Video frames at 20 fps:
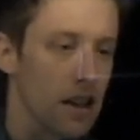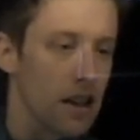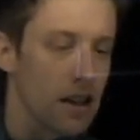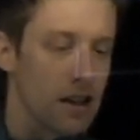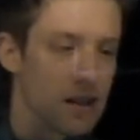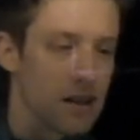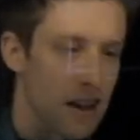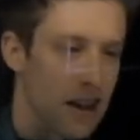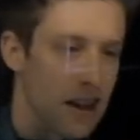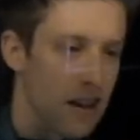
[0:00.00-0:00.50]
they
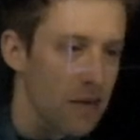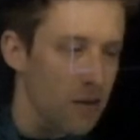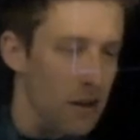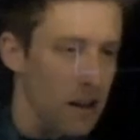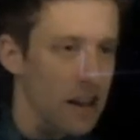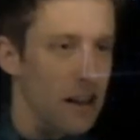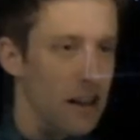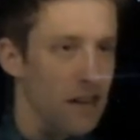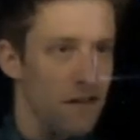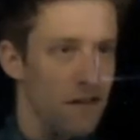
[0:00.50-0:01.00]
say,
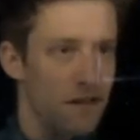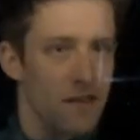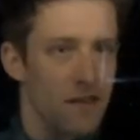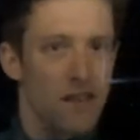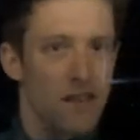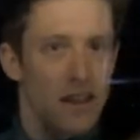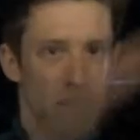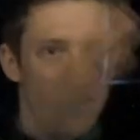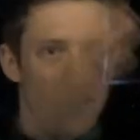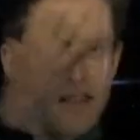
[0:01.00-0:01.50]
well, if,
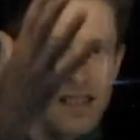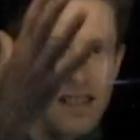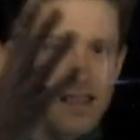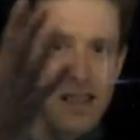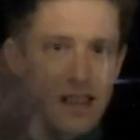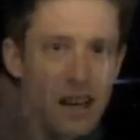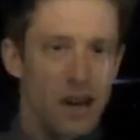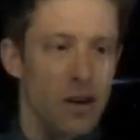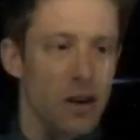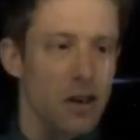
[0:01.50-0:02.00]
if this
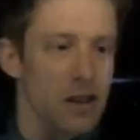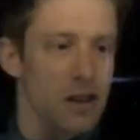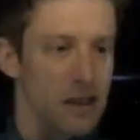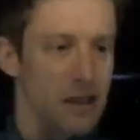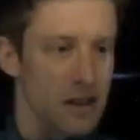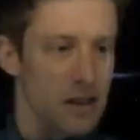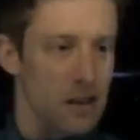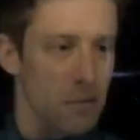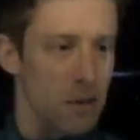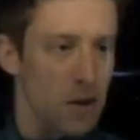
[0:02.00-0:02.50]
is how our
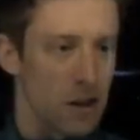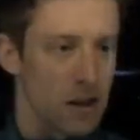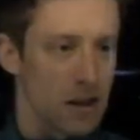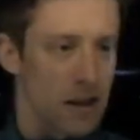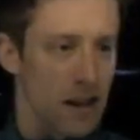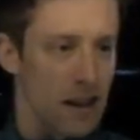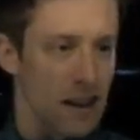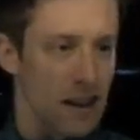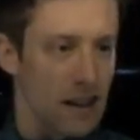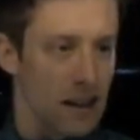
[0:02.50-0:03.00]
system
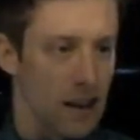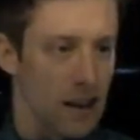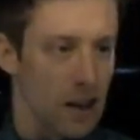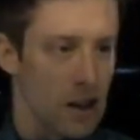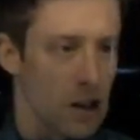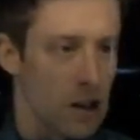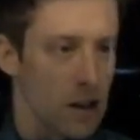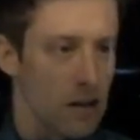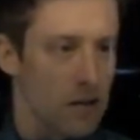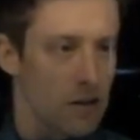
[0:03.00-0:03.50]
looks like,
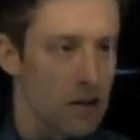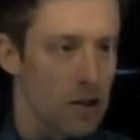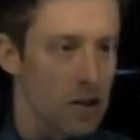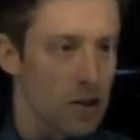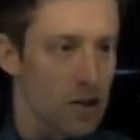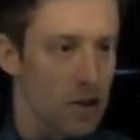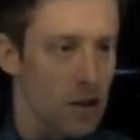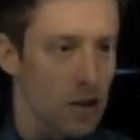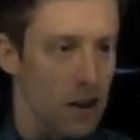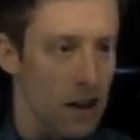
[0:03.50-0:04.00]
we
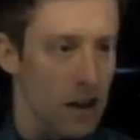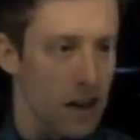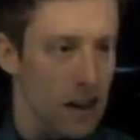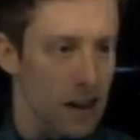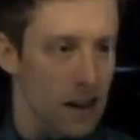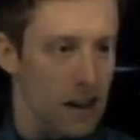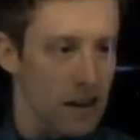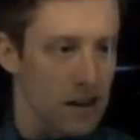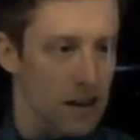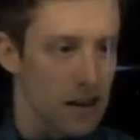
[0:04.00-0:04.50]
just draw it
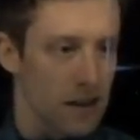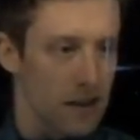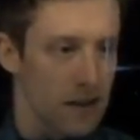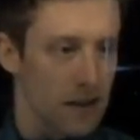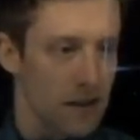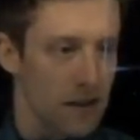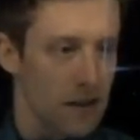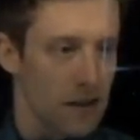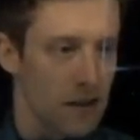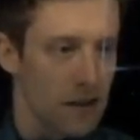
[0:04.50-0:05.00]
like this.
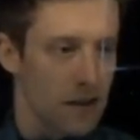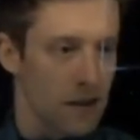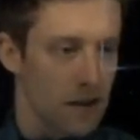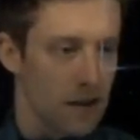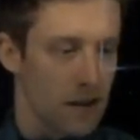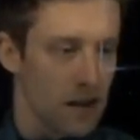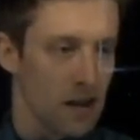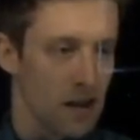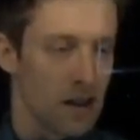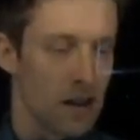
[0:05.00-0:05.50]

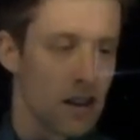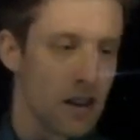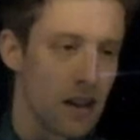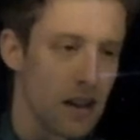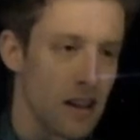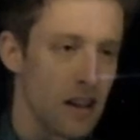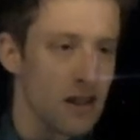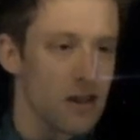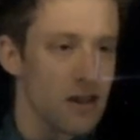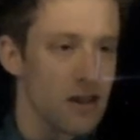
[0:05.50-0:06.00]

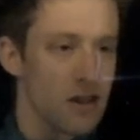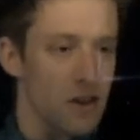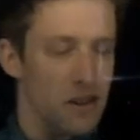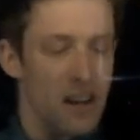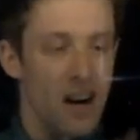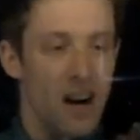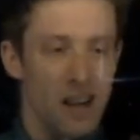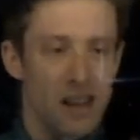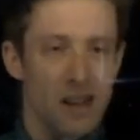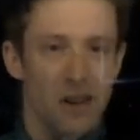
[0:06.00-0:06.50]
So
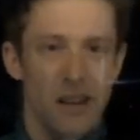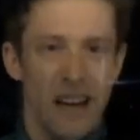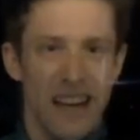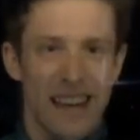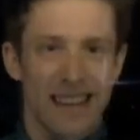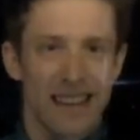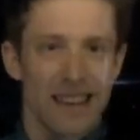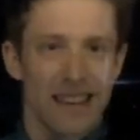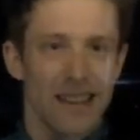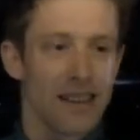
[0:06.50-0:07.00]
they are
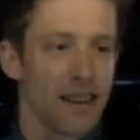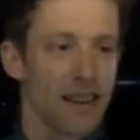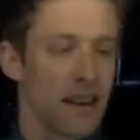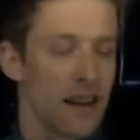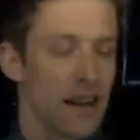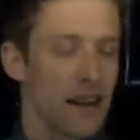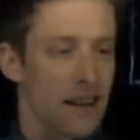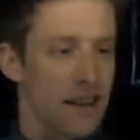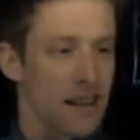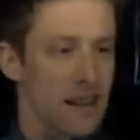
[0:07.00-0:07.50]
connected.
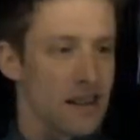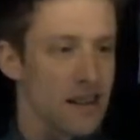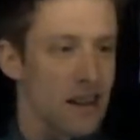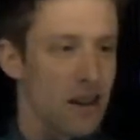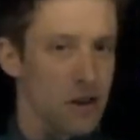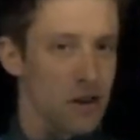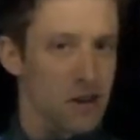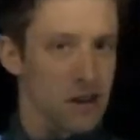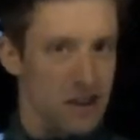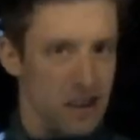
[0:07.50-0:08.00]
That's
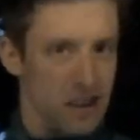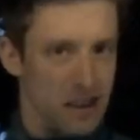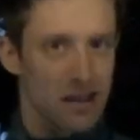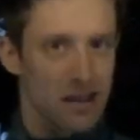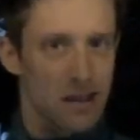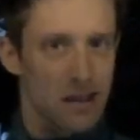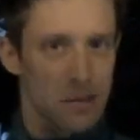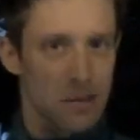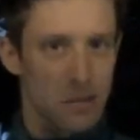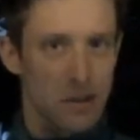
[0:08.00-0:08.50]
how our
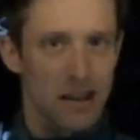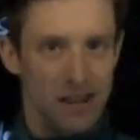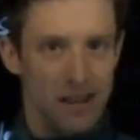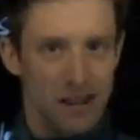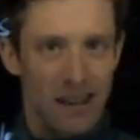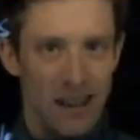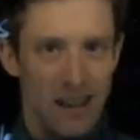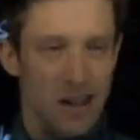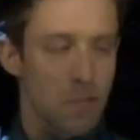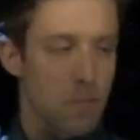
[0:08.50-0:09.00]
system is
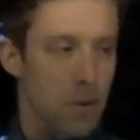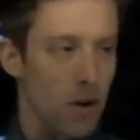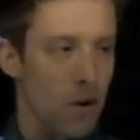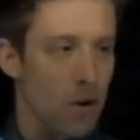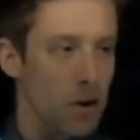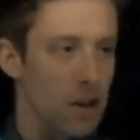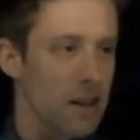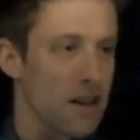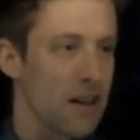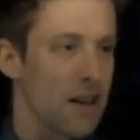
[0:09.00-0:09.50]

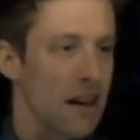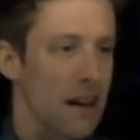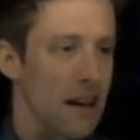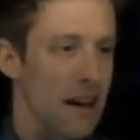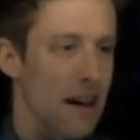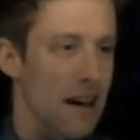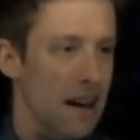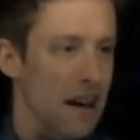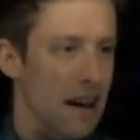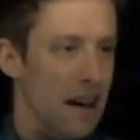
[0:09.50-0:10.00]
deployed.
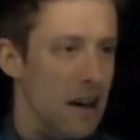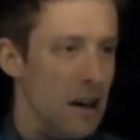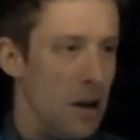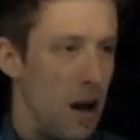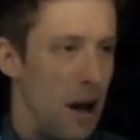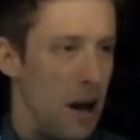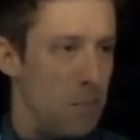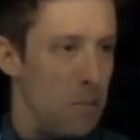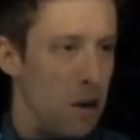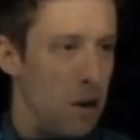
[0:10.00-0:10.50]
Uh,
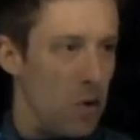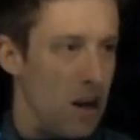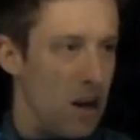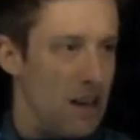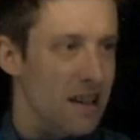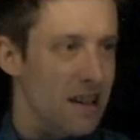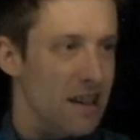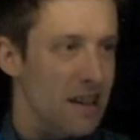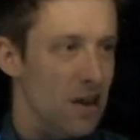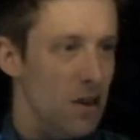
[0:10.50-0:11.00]
and by
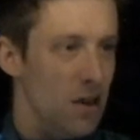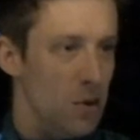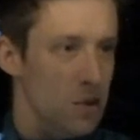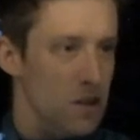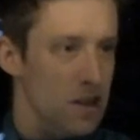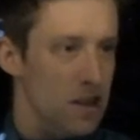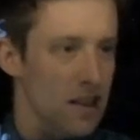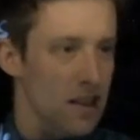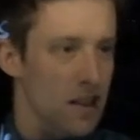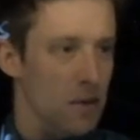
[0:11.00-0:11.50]
writing
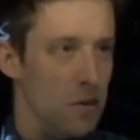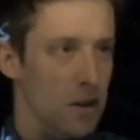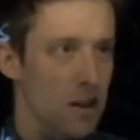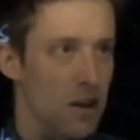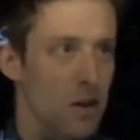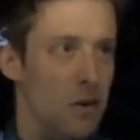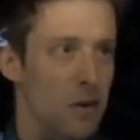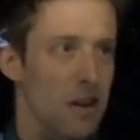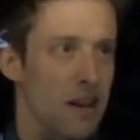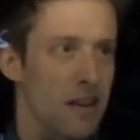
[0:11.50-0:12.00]
use here, we
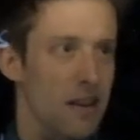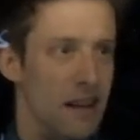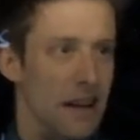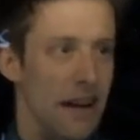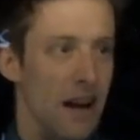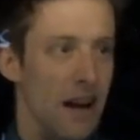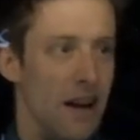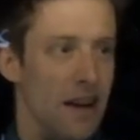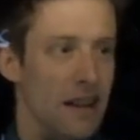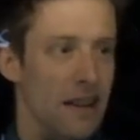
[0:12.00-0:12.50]
know that the
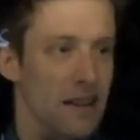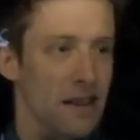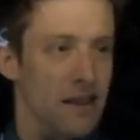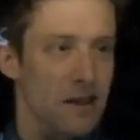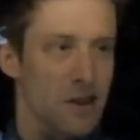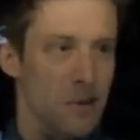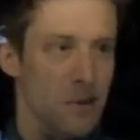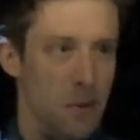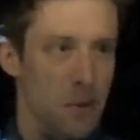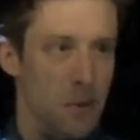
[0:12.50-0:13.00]
client
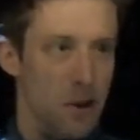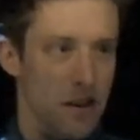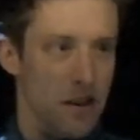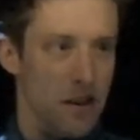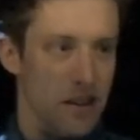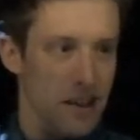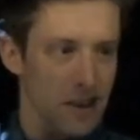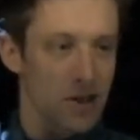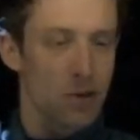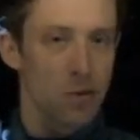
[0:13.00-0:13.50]
is the one
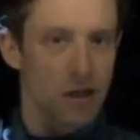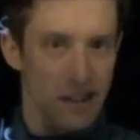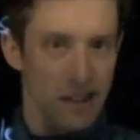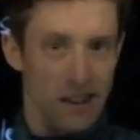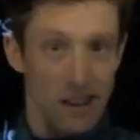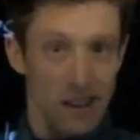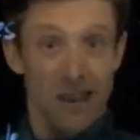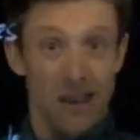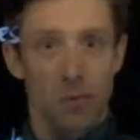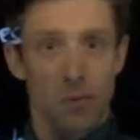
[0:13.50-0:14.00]
that is
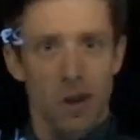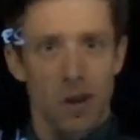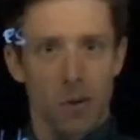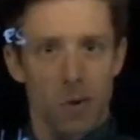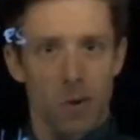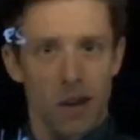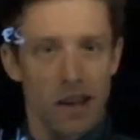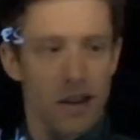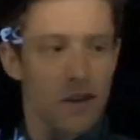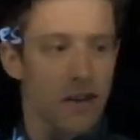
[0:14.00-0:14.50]
using, that is
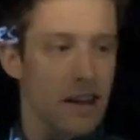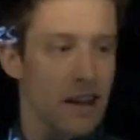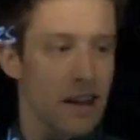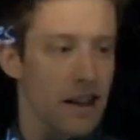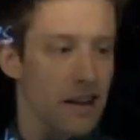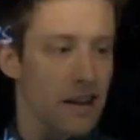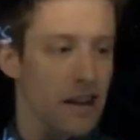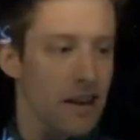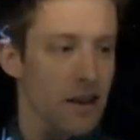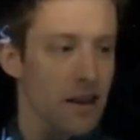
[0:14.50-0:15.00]
requiring
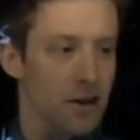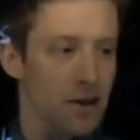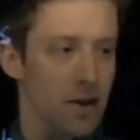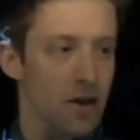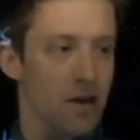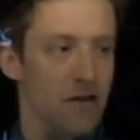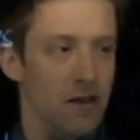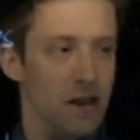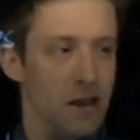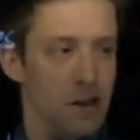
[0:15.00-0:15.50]
it, and the
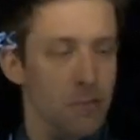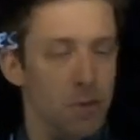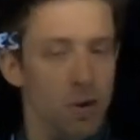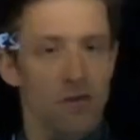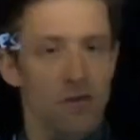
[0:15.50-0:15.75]
server is